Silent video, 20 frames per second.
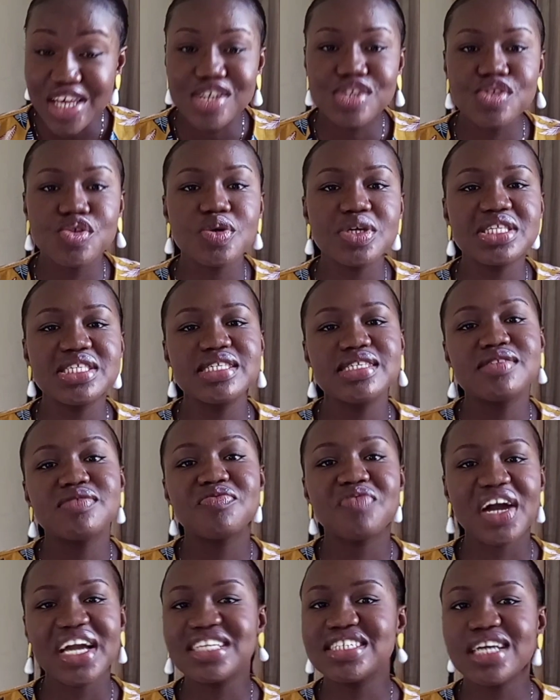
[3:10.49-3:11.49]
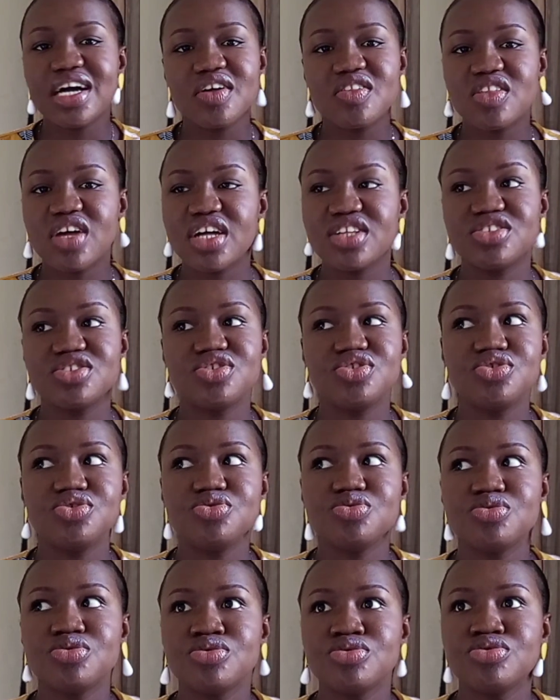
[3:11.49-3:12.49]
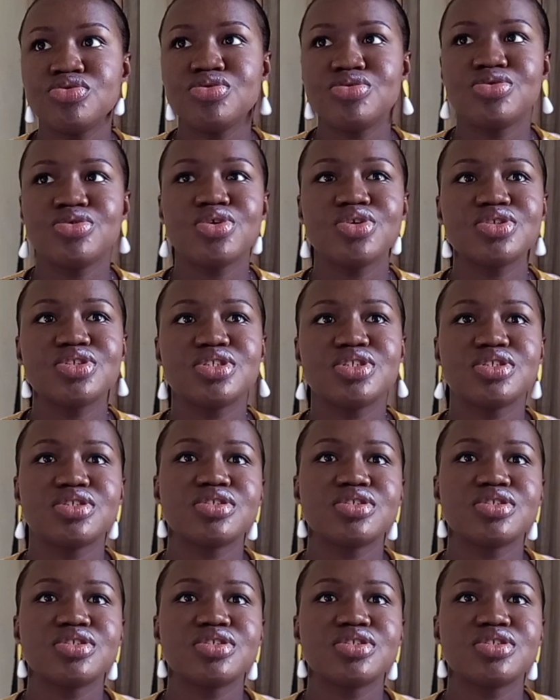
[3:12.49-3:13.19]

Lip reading: So it is vital that you do not